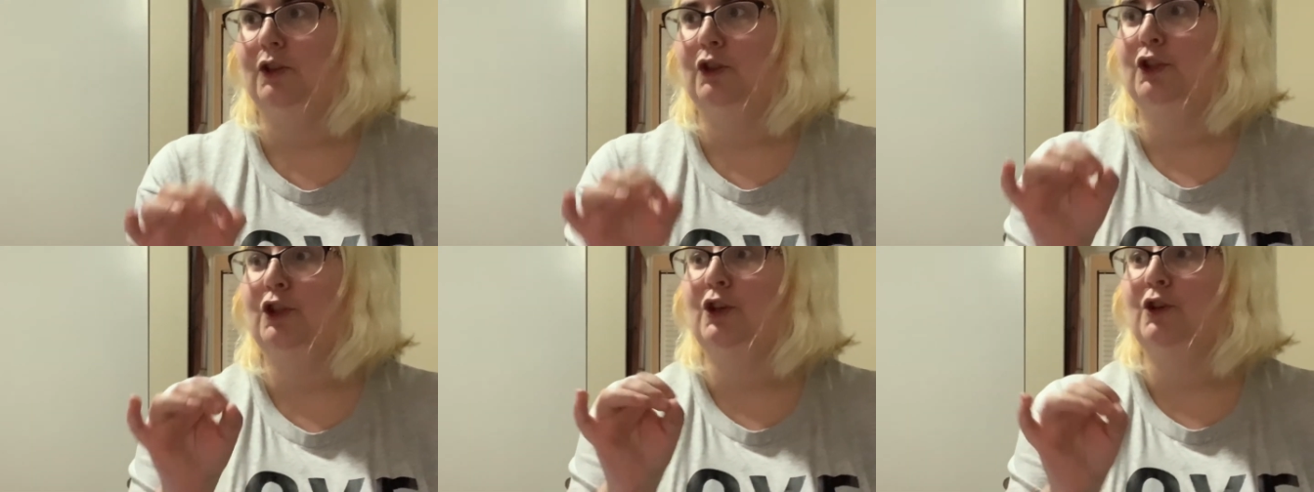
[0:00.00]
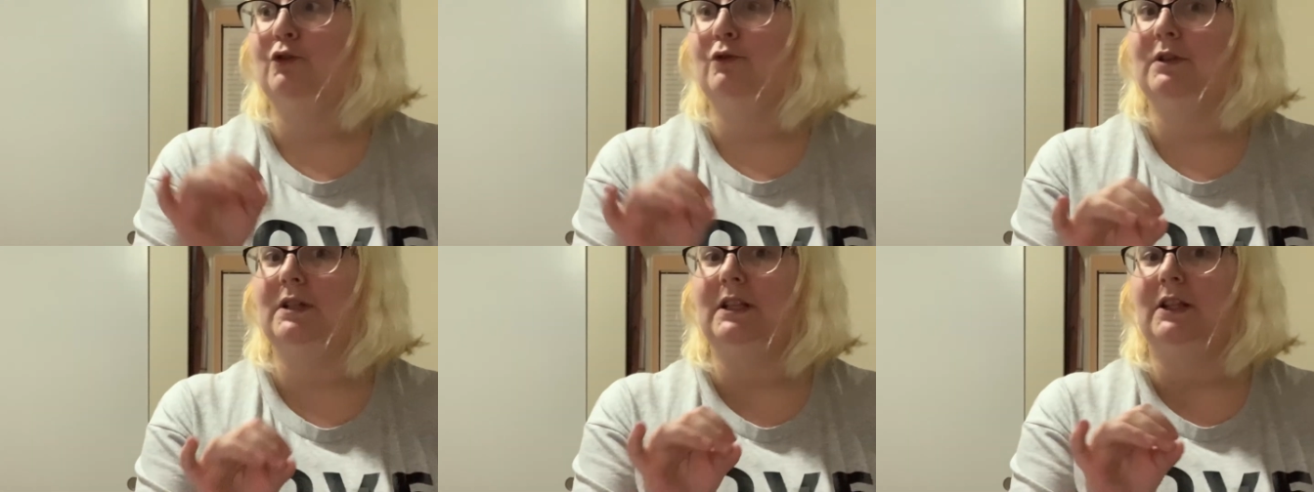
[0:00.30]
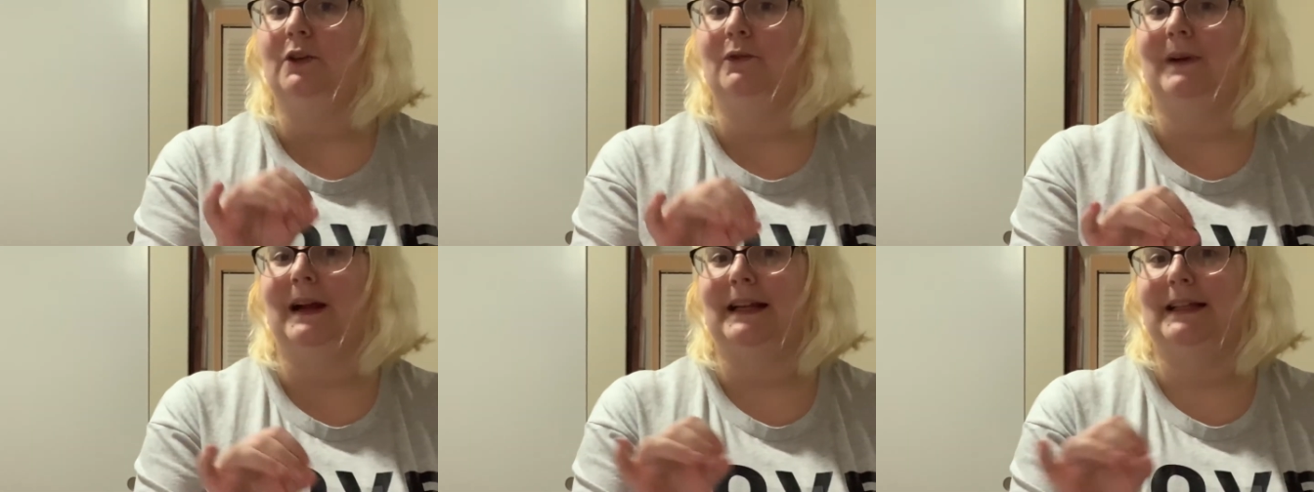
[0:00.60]

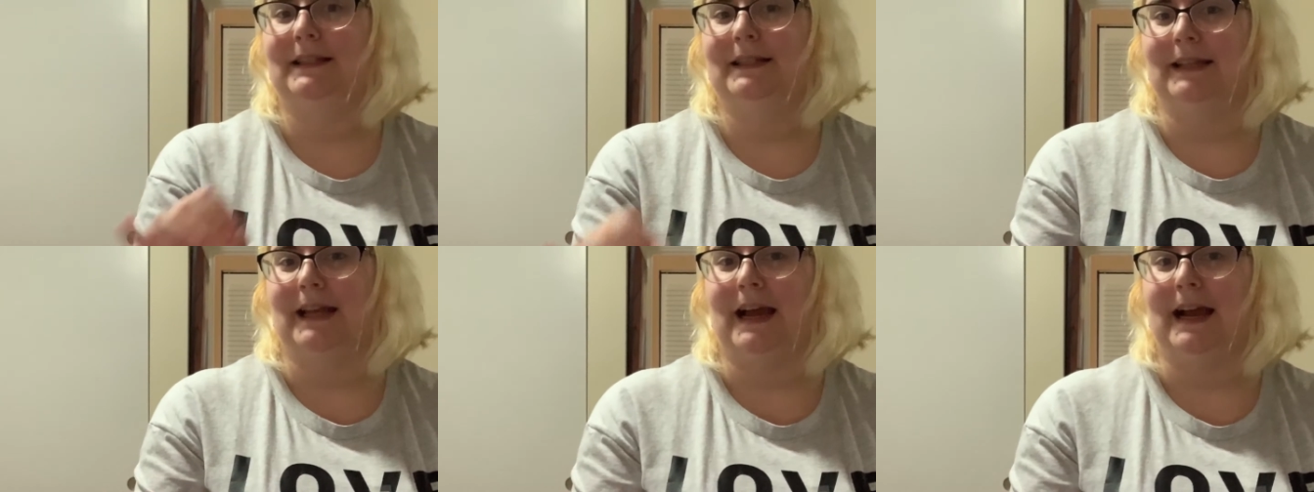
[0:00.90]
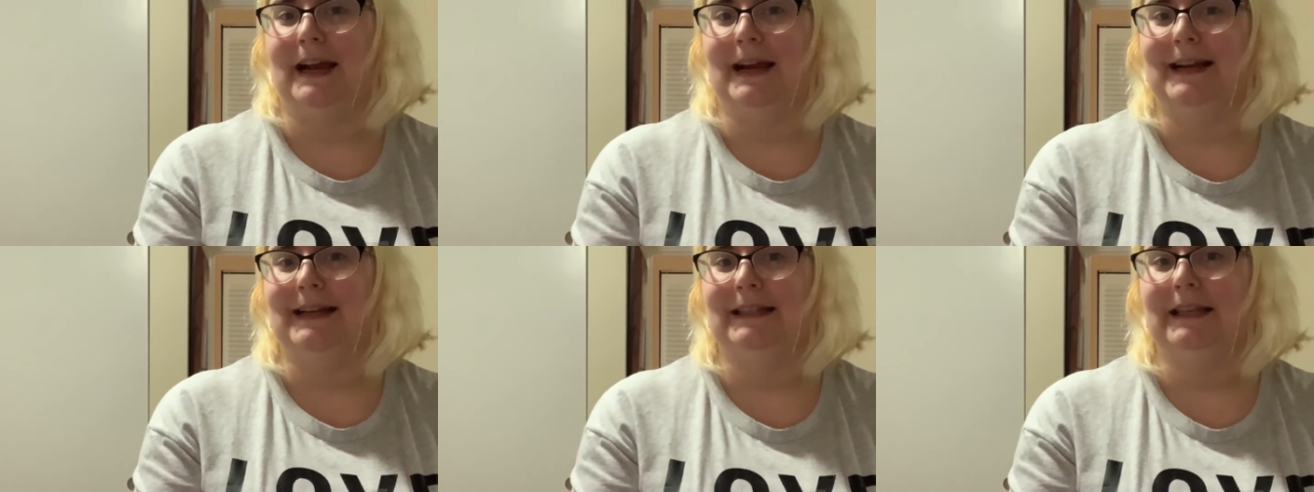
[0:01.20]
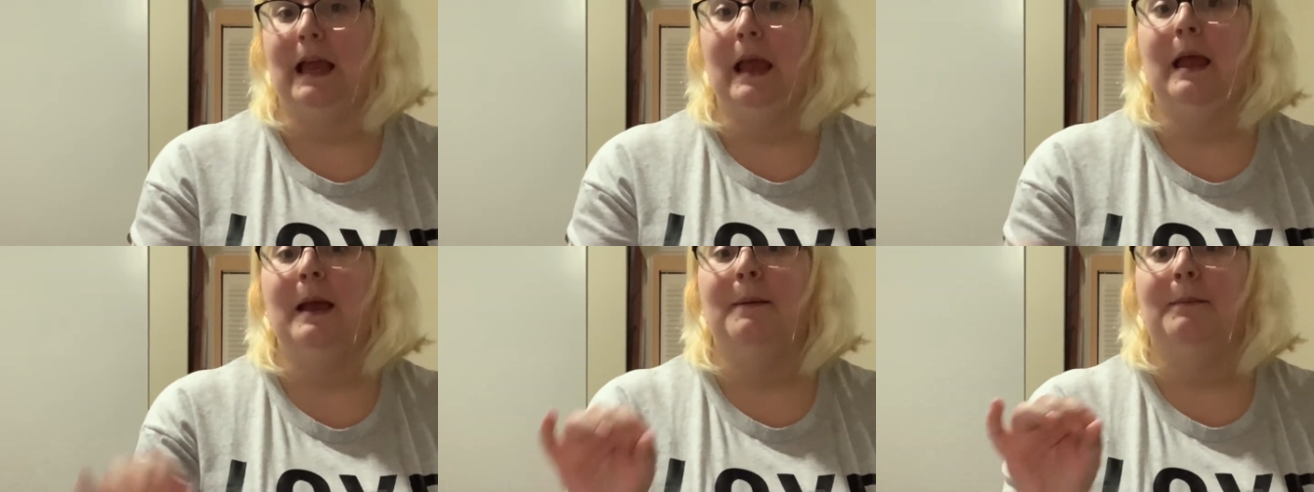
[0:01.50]
choosing the right
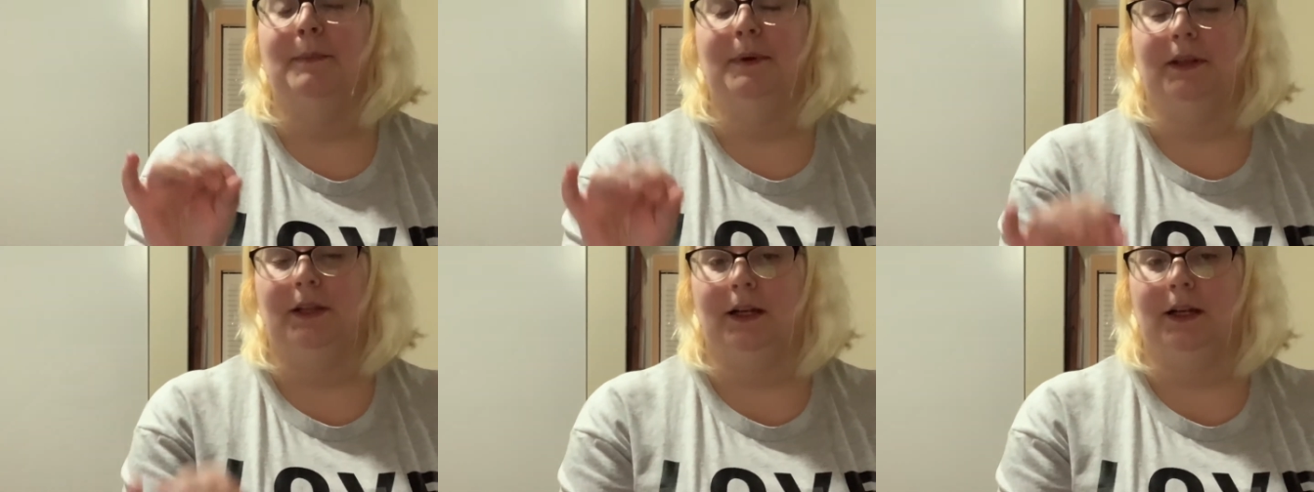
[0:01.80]
size. But